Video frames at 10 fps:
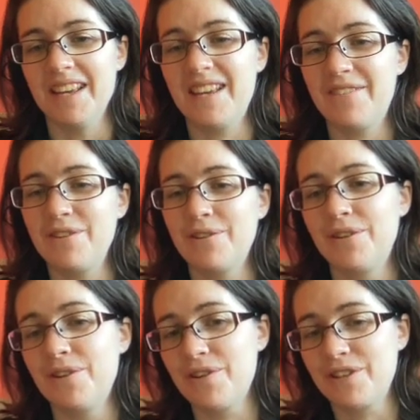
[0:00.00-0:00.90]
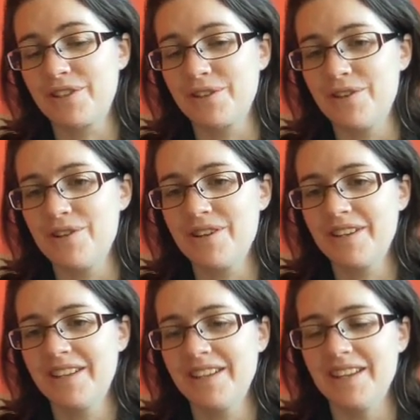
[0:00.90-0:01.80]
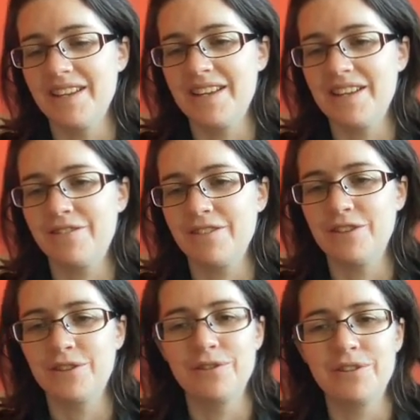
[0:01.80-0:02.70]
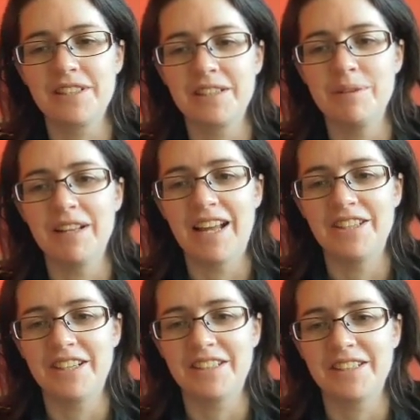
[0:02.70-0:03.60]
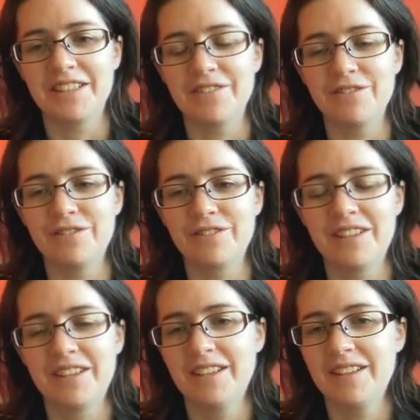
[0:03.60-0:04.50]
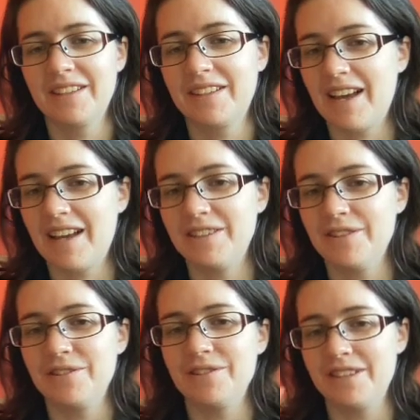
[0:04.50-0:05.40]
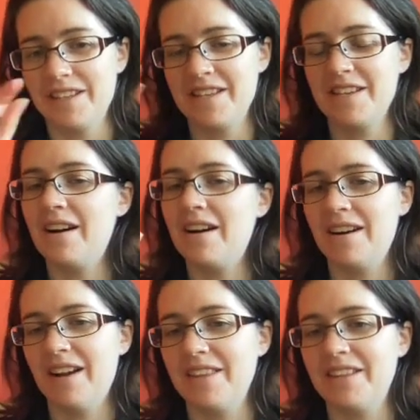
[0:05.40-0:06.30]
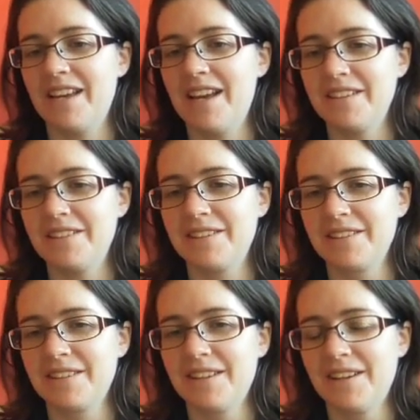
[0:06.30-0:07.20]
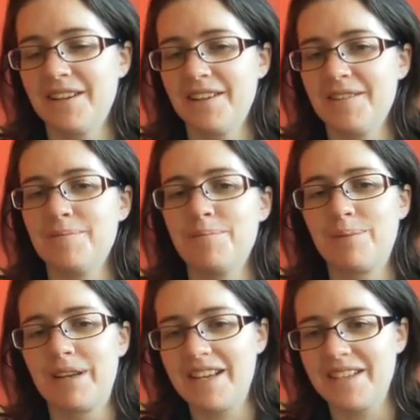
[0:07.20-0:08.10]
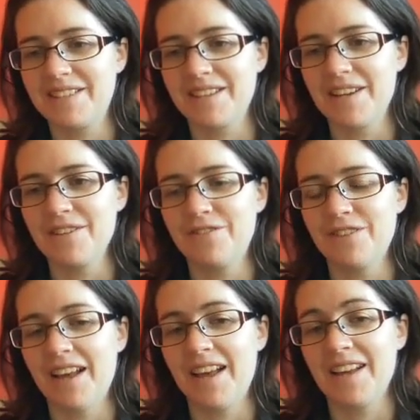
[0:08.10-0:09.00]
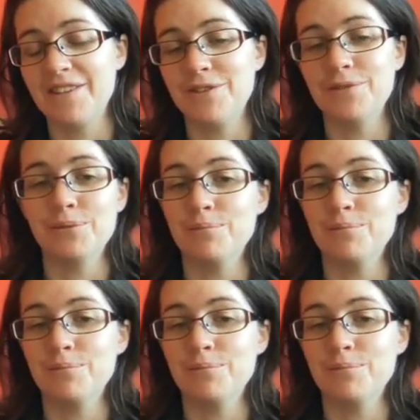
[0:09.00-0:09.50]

If you're not sure if a 2-syllable adjective can use ER at the end, play it safe and use